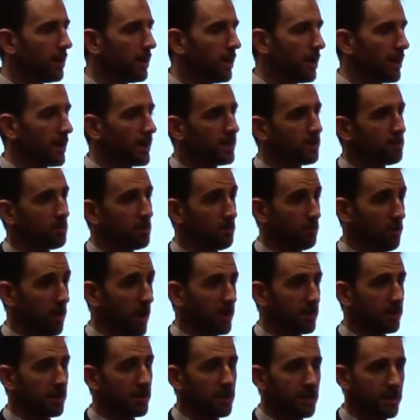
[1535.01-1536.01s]
I guess with
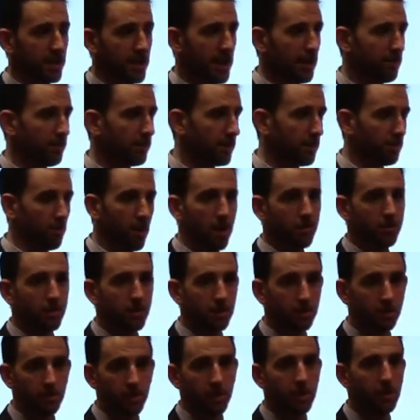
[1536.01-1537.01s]
Brexit you can't really promise
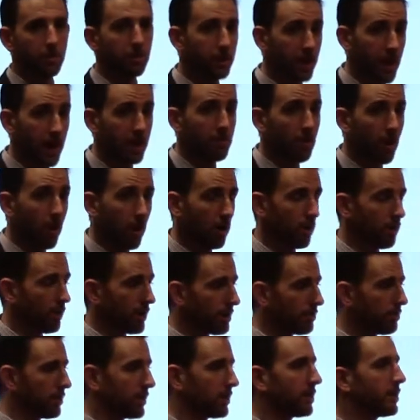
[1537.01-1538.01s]
it'll be UK
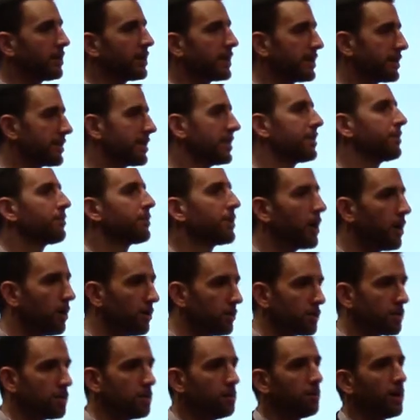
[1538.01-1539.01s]
borrowing, but you're going to see them
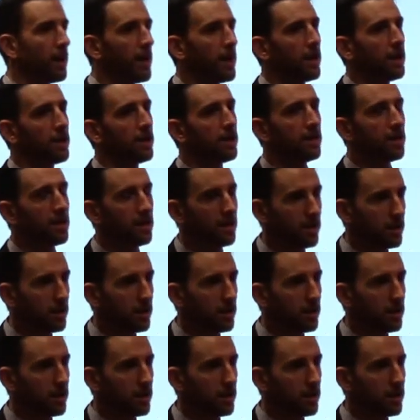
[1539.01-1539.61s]
go to a